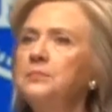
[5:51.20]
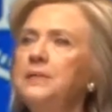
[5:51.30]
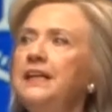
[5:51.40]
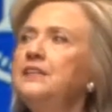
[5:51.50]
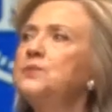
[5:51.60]
It
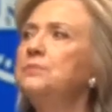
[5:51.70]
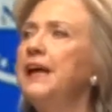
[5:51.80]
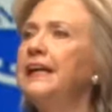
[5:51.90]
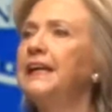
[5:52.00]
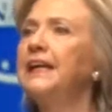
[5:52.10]
means
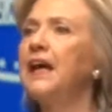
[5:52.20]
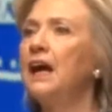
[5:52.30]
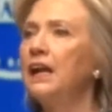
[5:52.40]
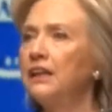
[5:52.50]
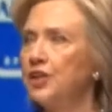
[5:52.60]
making
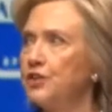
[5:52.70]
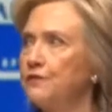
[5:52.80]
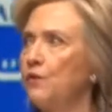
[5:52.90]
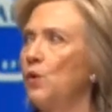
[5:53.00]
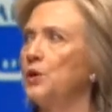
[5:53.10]
college
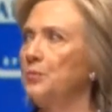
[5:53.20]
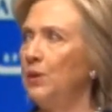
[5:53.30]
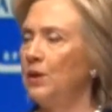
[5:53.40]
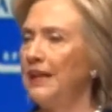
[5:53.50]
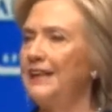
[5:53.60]

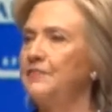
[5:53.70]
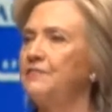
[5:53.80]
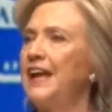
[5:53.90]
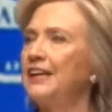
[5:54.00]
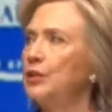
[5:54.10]
affordable and
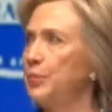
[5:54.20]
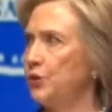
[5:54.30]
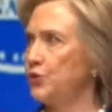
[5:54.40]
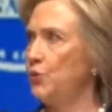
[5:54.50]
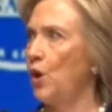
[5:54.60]

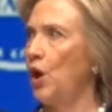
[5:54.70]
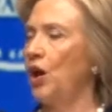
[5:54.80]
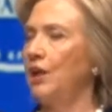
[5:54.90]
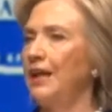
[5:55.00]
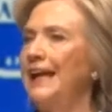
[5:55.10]
available to
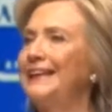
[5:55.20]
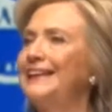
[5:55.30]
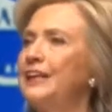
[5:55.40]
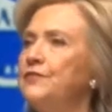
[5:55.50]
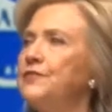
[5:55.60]
all
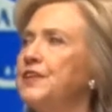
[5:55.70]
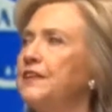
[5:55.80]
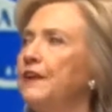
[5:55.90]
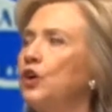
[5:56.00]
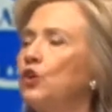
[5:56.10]
and
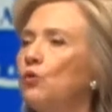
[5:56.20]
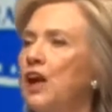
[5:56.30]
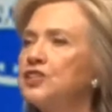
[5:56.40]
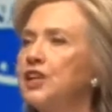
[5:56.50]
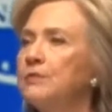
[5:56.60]
lifting the
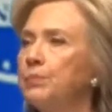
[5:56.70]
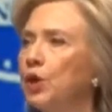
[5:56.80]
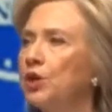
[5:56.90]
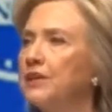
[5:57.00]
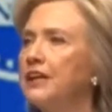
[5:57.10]
crushing
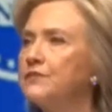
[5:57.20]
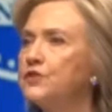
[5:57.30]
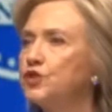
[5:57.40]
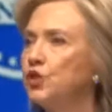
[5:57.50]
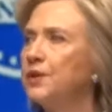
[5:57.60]
burden of
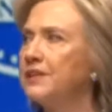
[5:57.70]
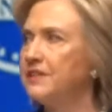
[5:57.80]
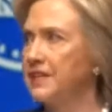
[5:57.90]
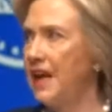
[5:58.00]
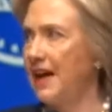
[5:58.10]
student
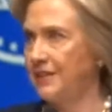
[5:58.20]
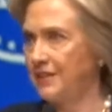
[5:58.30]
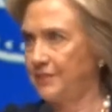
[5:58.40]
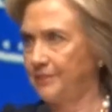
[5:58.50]
debt.